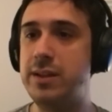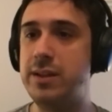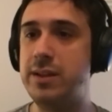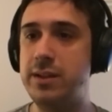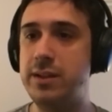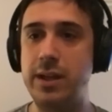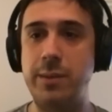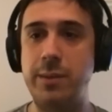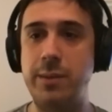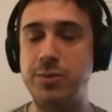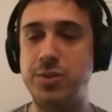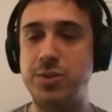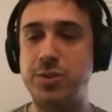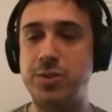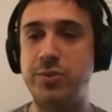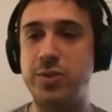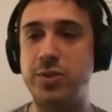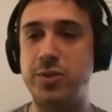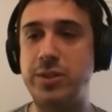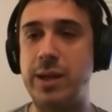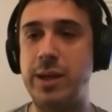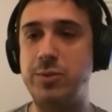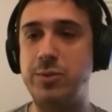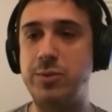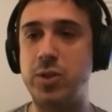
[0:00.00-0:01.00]
and most of the
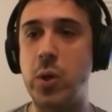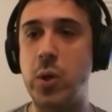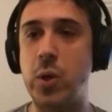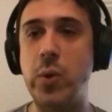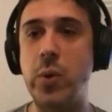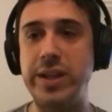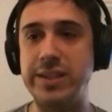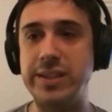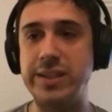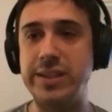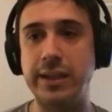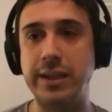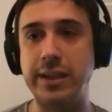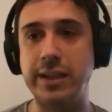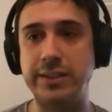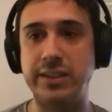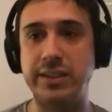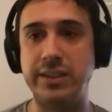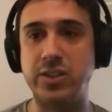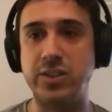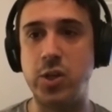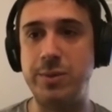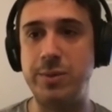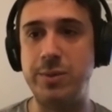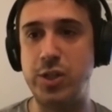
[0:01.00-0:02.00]
time the code is going
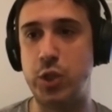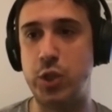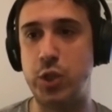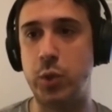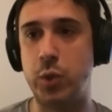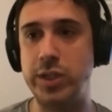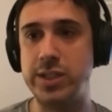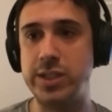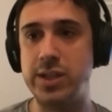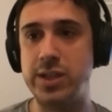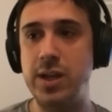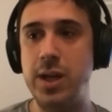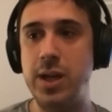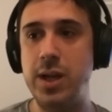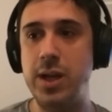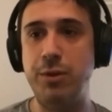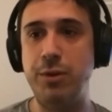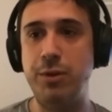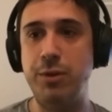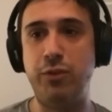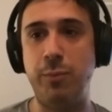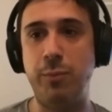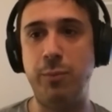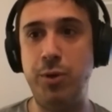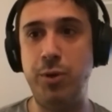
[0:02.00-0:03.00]
to be short.
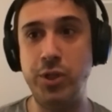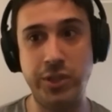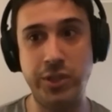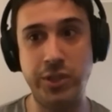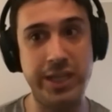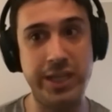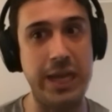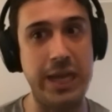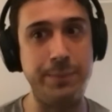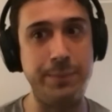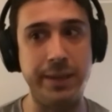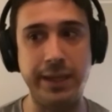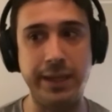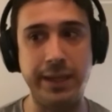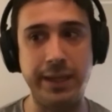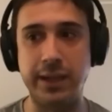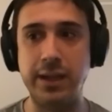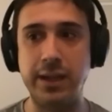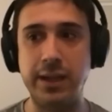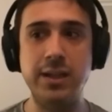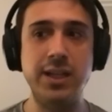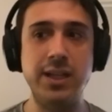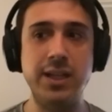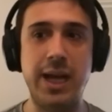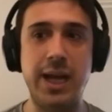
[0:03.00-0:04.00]
But for prototyping,
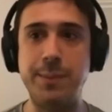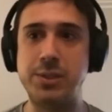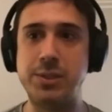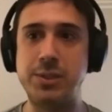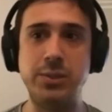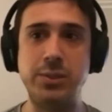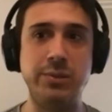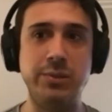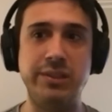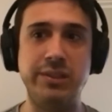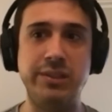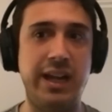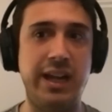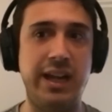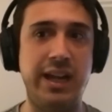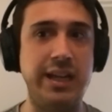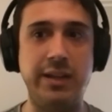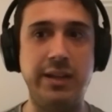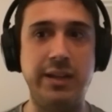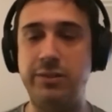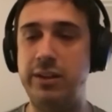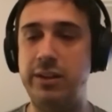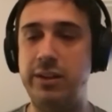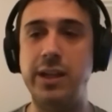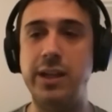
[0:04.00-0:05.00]
absolutely
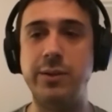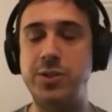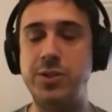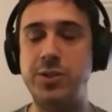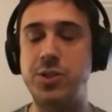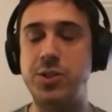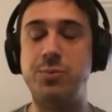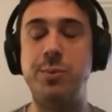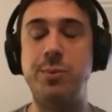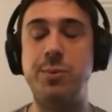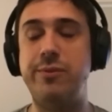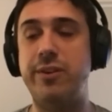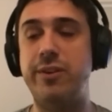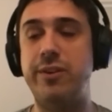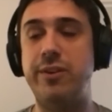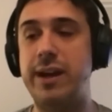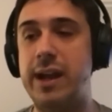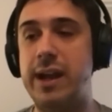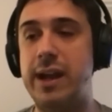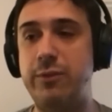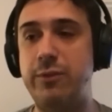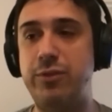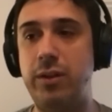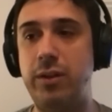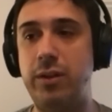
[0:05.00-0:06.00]
high-level languages would be very
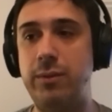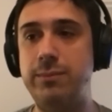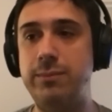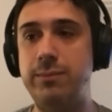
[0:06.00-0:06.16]
helpful.